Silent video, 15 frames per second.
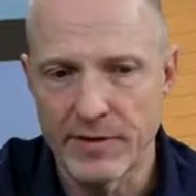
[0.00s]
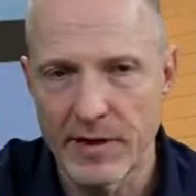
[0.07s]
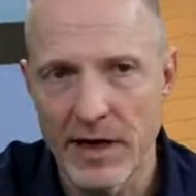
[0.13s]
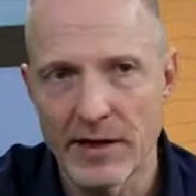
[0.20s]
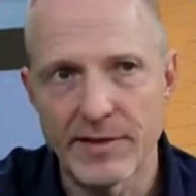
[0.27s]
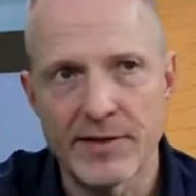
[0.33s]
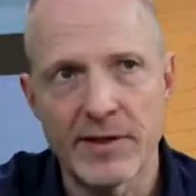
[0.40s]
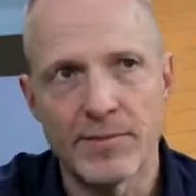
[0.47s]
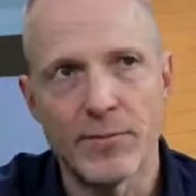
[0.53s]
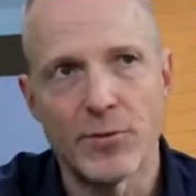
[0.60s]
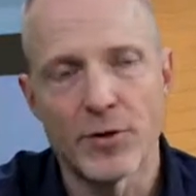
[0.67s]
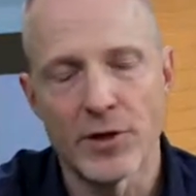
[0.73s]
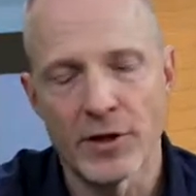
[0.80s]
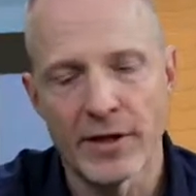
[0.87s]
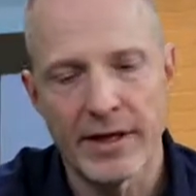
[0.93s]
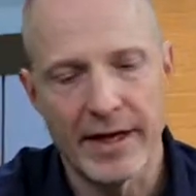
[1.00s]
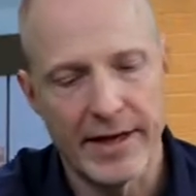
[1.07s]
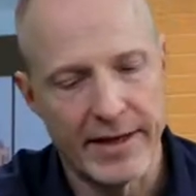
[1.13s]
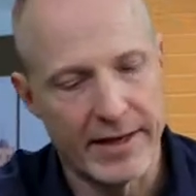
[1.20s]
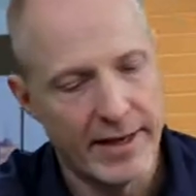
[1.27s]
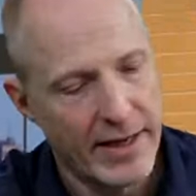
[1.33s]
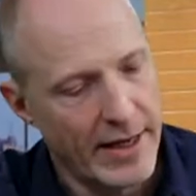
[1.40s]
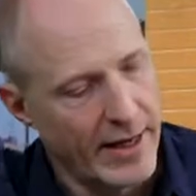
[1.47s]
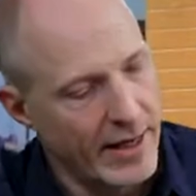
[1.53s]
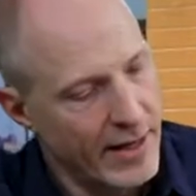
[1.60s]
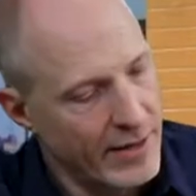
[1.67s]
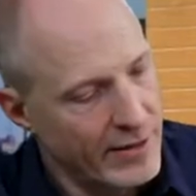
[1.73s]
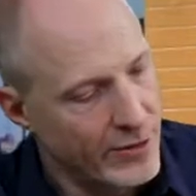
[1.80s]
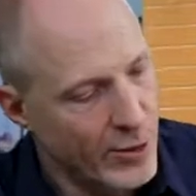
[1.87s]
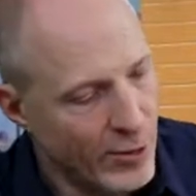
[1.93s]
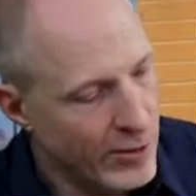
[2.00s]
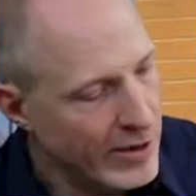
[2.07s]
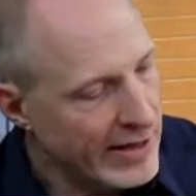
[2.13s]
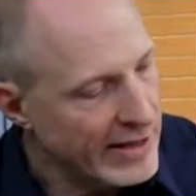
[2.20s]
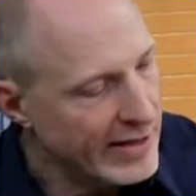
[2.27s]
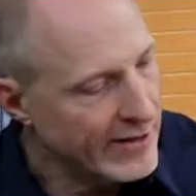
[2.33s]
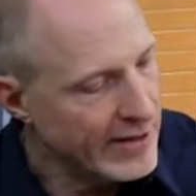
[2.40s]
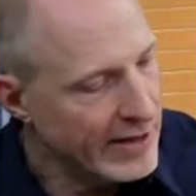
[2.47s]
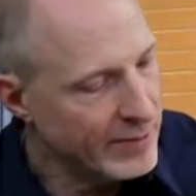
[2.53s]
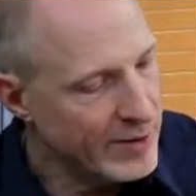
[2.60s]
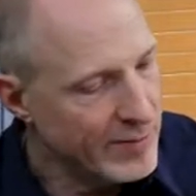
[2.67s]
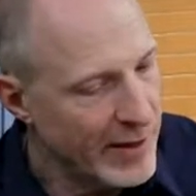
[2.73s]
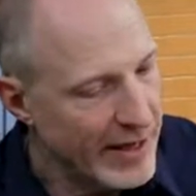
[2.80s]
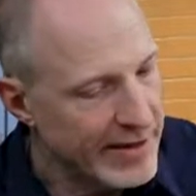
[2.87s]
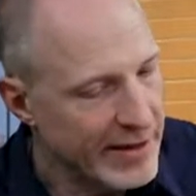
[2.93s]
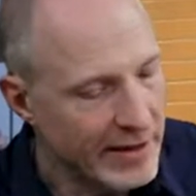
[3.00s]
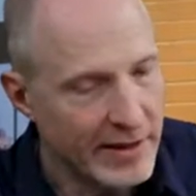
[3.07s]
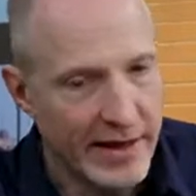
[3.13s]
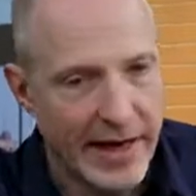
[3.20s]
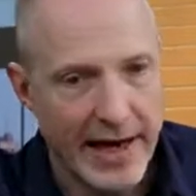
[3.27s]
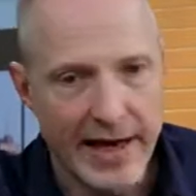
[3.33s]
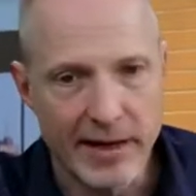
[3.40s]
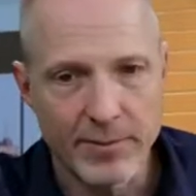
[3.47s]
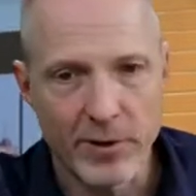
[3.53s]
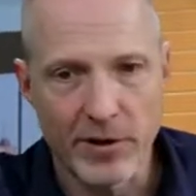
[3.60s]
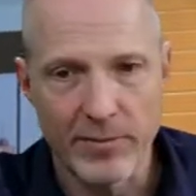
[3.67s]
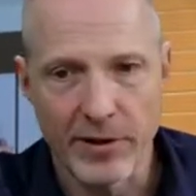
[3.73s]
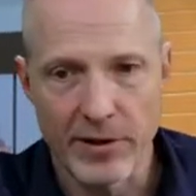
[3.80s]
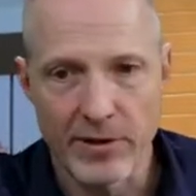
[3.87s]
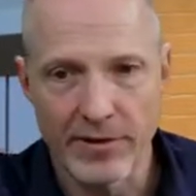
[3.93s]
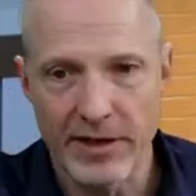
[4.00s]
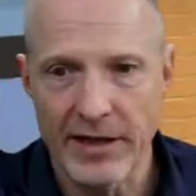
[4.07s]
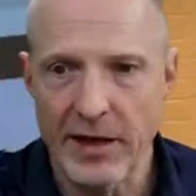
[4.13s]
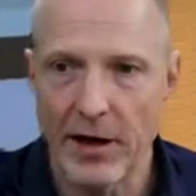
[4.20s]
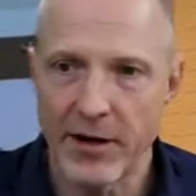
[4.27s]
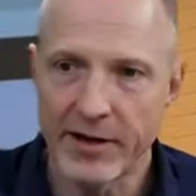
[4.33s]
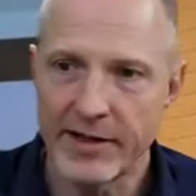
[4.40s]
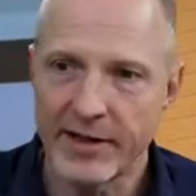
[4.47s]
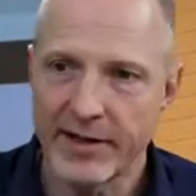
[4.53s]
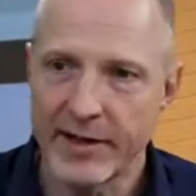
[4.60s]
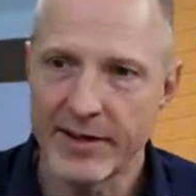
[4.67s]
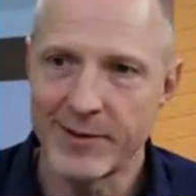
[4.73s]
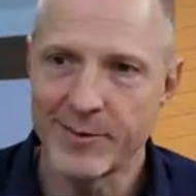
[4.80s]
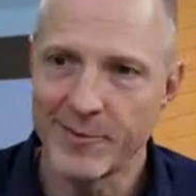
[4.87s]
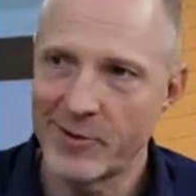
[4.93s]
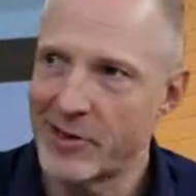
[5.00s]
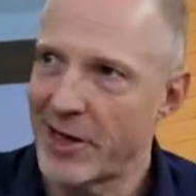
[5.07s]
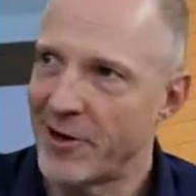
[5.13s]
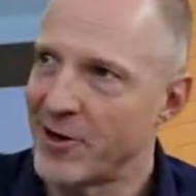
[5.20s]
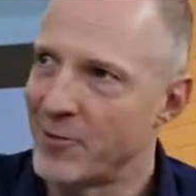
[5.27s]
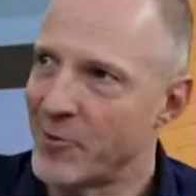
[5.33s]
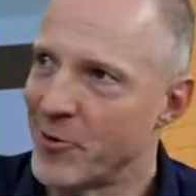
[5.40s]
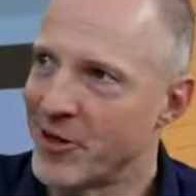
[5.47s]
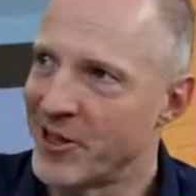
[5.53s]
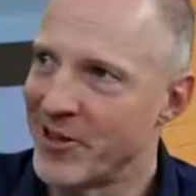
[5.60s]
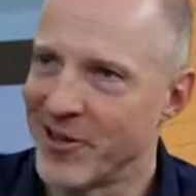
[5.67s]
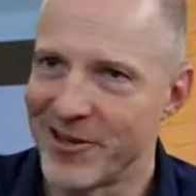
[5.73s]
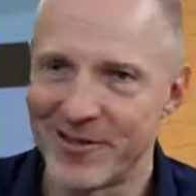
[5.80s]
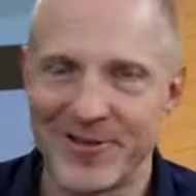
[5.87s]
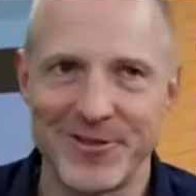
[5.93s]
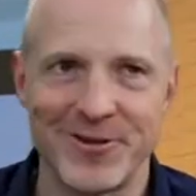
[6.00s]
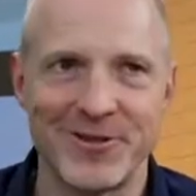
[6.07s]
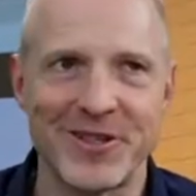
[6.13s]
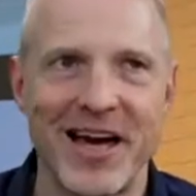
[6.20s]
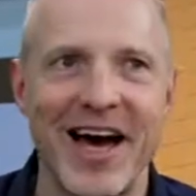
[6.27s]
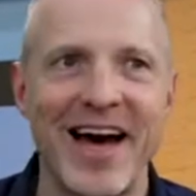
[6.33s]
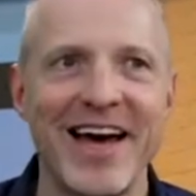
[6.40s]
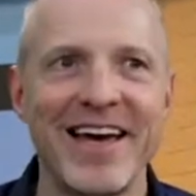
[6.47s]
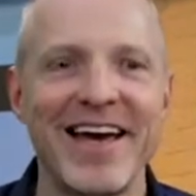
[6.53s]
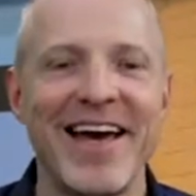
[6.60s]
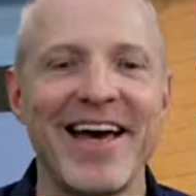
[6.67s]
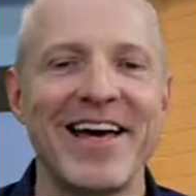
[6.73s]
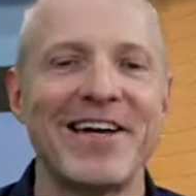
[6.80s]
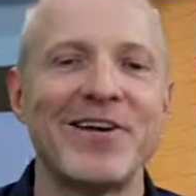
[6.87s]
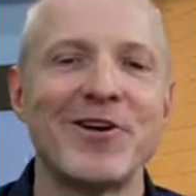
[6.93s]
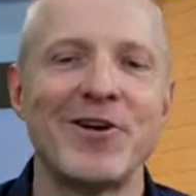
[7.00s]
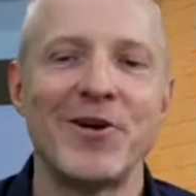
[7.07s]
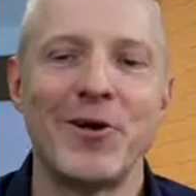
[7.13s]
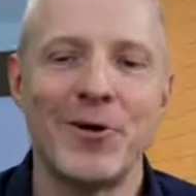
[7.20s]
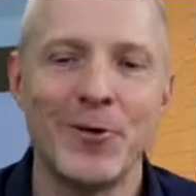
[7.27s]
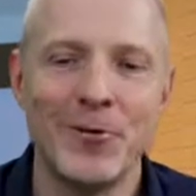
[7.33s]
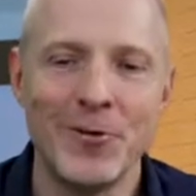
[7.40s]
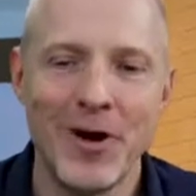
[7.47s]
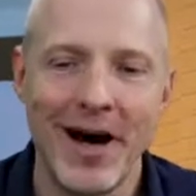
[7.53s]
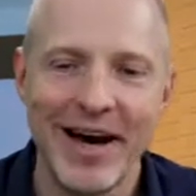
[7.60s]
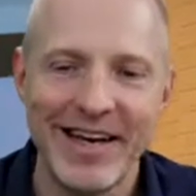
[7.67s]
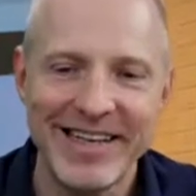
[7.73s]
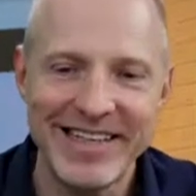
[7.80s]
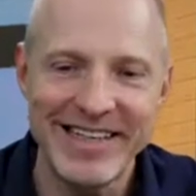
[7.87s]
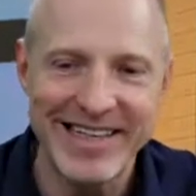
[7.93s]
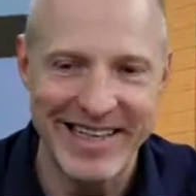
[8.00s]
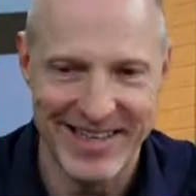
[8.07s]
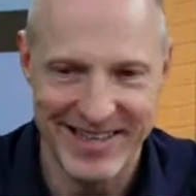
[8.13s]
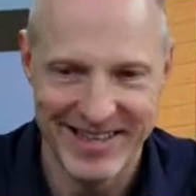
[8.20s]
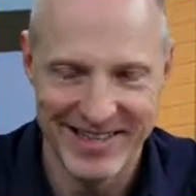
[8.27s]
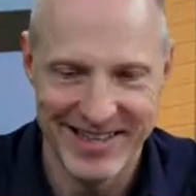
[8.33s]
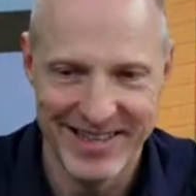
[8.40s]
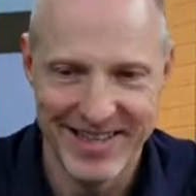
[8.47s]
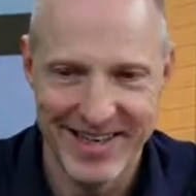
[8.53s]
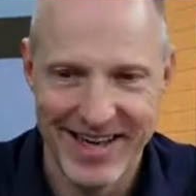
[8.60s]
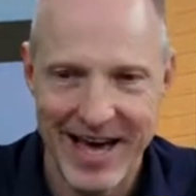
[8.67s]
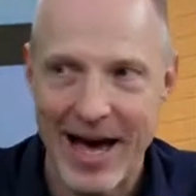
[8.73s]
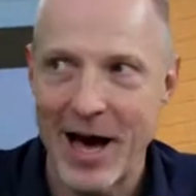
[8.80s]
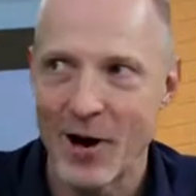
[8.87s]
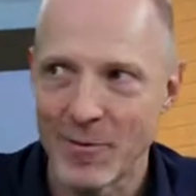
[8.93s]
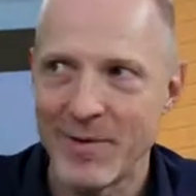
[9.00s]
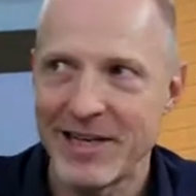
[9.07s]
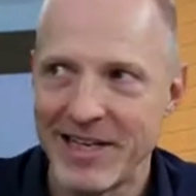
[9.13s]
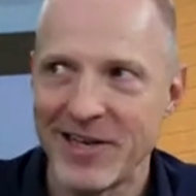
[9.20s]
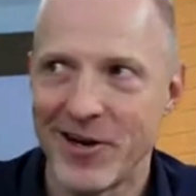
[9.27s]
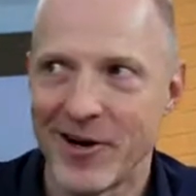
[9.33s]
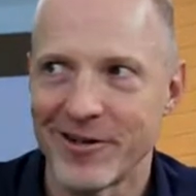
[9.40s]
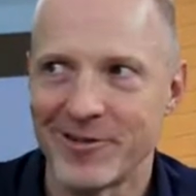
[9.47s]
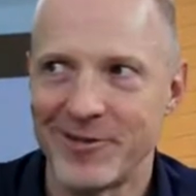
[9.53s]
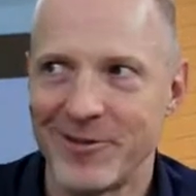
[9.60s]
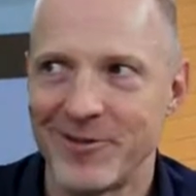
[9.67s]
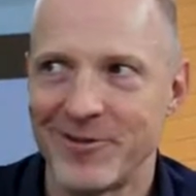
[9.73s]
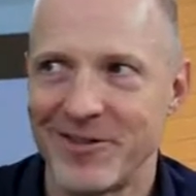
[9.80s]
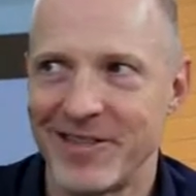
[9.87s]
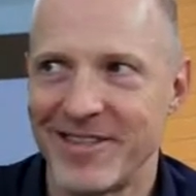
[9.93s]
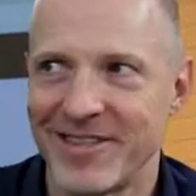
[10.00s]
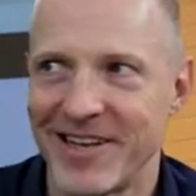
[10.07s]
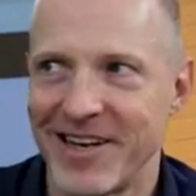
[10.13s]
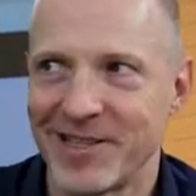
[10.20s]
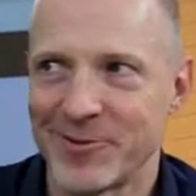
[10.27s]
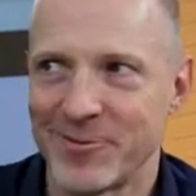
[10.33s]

concept work and toys. And it was basically Hanna-Barbera, the architects of Saturday morning cartoons. I had no idea how many cartoons these guys were